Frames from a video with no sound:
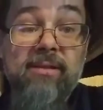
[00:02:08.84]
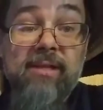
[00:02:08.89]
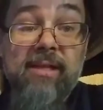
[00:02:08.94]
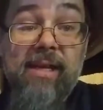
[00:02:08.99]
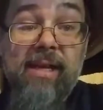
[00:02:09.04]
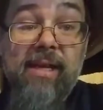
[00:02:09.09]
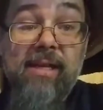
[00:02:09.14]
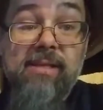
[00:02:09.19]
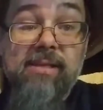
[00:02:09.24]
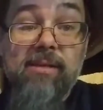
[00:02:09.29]

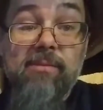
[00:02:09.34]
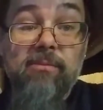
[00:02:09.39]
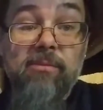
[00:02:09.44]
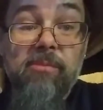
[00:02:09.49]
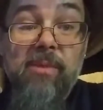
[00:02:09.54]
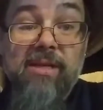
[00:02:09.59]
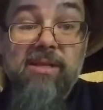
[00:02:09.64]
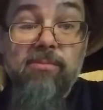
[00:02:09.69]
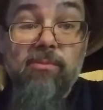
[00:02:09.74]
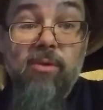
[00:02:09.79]
seeds, and we'll
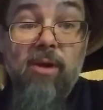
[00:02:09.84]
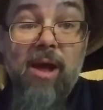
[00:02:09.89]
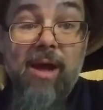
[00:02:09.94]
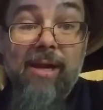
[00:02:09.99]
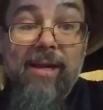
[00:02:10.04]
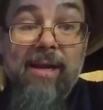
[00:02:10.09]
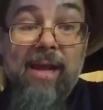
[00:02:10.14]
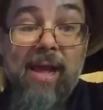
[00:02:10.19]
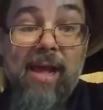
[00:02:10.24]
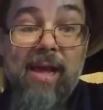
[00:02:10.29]
make some
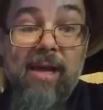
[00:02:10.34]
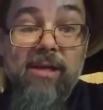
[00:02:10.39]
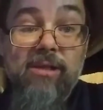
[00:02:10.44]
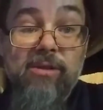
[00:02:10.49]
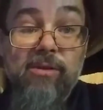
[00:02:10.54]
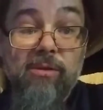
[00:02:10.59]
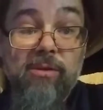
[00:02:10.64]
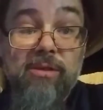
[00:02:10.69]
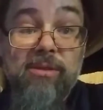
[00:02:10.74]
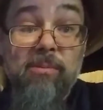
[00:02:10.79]
Moroccan
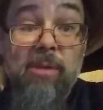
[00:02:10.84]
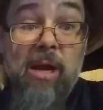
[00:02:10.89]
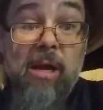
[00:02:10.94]
hash or some